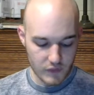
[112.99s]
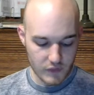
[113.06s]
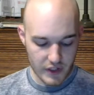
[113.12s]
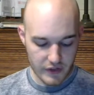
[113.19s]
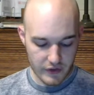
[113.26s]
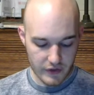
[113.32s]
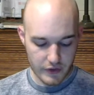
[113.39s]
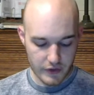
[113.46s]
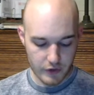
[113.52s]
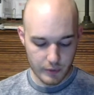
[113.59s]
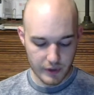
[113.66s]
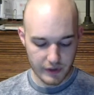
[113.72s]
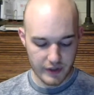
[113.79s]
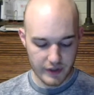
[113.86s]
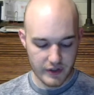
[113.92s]
So the 2
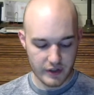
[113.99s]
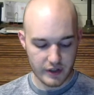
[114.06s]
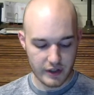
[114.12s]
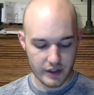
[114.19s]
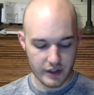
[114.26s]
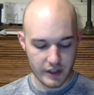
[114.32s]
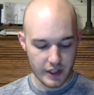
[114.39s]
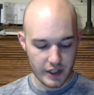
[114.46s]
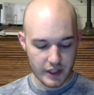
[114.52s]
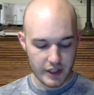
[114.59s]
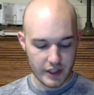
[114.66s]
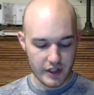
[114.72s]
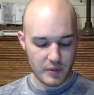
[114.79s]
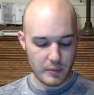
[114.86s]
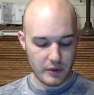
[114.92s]
abilities are
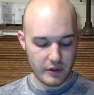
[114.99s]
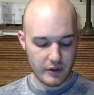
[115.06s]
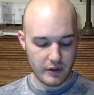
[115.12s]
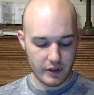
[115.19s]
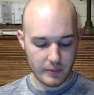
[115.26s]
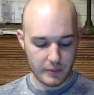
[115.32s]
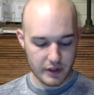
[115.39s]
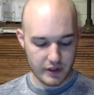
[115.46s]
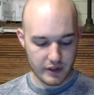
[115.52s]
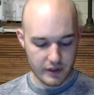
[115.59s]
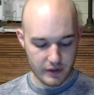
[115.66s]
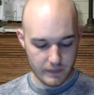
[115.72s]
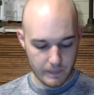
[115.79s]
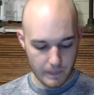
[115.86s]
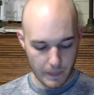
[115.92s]
Spirit of Grimnar